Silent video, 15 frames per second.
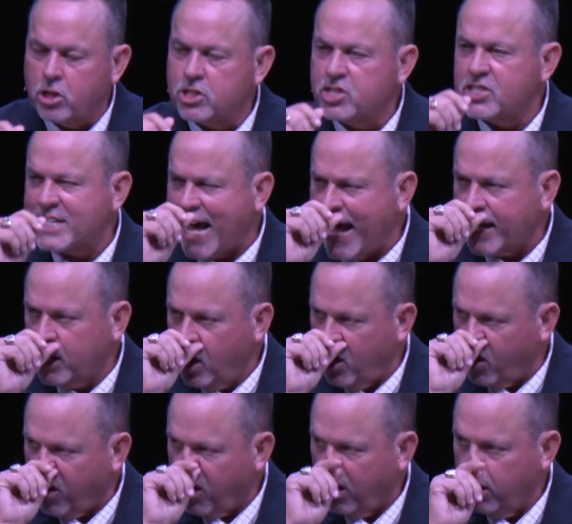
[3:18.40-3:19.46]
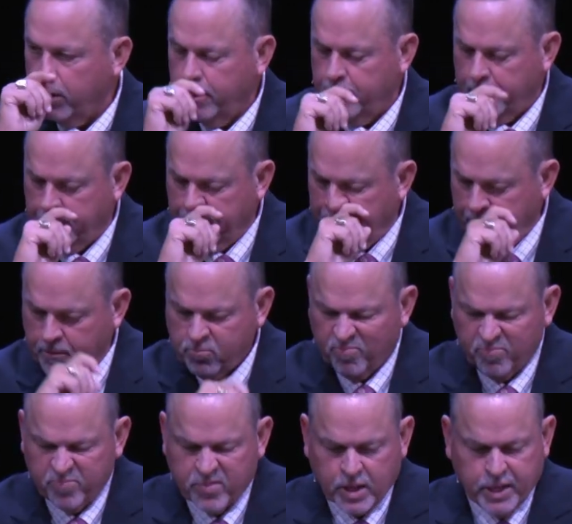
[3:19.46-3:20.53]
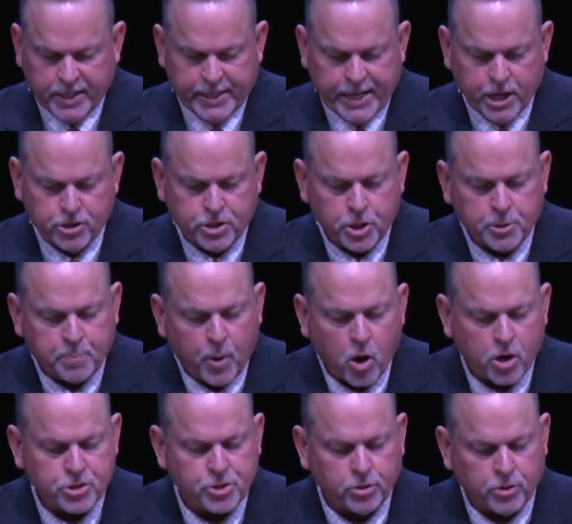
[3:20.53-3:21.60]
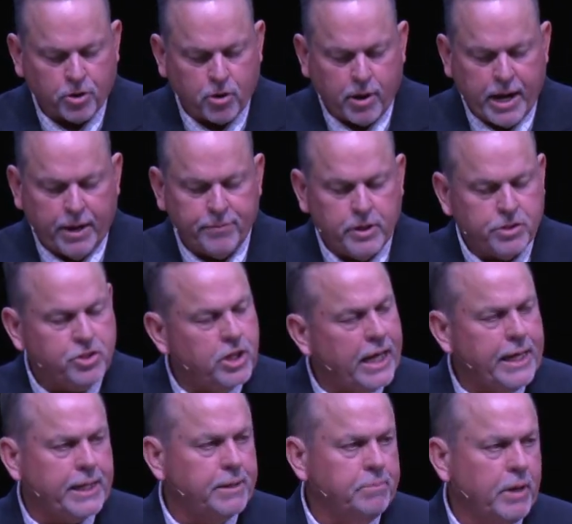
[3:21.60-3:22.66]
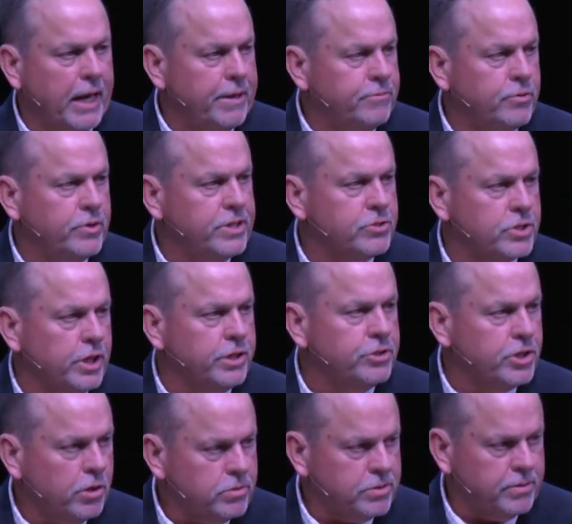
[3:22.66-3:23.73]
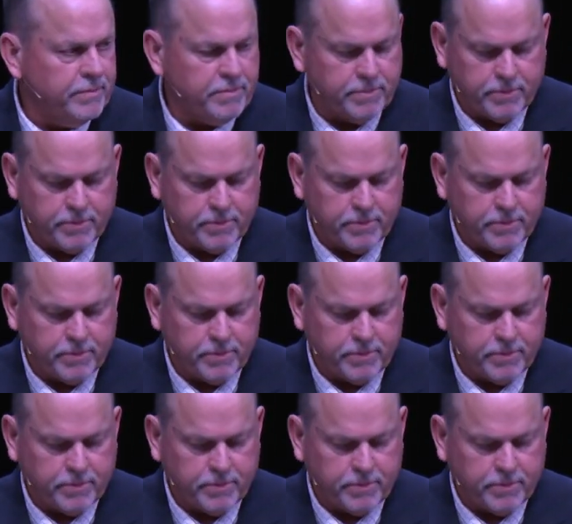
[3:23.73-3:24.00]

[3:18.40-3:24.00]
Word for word: Sychar near to the parcel of ground that Jacob gave to his son Joseph.